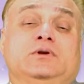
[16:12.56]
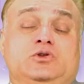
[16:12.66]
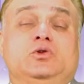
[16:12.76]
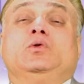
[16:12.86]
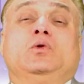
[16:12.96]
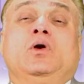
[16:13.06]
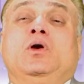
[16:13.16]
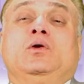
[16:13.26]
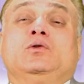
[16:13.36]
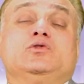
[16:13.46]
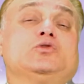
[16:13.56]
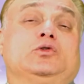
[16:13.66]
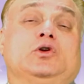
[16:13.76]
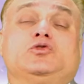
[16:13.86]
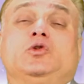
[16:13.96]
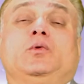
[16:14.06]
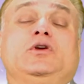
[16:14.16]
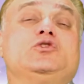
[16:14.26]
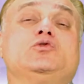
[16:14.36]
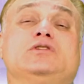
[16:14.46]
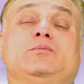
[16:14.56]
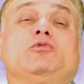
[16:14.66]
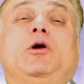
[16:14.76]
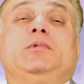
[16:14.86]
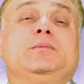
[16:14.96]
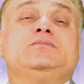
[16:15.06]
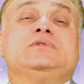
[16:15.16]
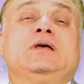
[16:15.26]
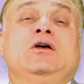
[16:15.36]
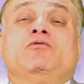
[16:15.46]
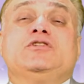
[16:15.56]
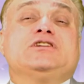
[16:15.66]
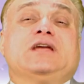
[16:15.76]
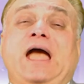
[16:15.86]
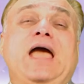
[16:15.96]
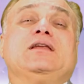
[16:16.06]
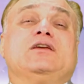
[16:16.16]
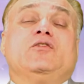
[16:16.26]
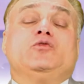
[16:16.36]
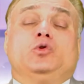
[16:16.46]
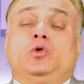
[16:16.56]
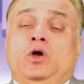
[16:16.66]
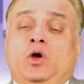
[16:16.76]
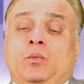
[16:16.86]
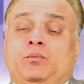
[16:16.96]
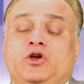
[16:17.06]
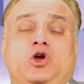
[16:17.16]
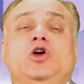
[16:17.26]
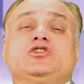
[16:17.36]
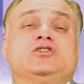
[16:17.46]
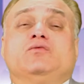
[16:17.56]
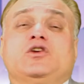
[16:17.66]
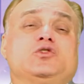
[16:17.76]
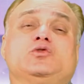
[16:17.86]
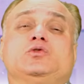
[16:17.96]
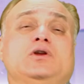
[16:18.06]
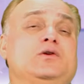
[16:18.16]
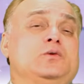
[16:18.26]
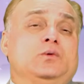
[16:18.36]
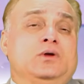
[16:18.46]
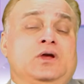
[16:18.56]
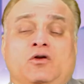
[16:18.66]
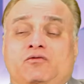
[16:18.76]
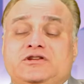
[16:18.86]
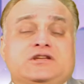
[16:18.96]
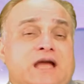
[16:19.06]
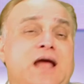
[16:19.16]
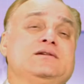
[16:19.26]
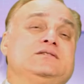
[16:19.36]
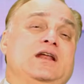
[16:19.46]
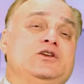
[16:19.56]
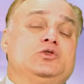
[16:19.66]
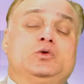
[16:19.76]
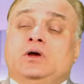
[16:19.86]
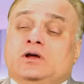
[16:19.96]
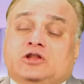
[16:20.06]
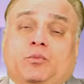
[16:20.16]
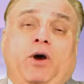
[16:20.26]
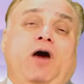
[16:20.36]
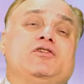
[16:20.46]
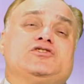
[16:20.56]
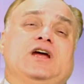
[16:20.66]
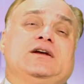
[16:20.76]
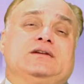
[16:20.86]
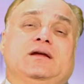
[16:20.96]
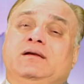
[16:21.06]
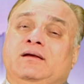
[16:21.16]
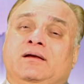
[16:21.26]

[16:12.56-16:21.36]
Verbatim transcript: do to sort out your issues and problems, which can give you precaution what you shouldn't do, which can tell you the power chanting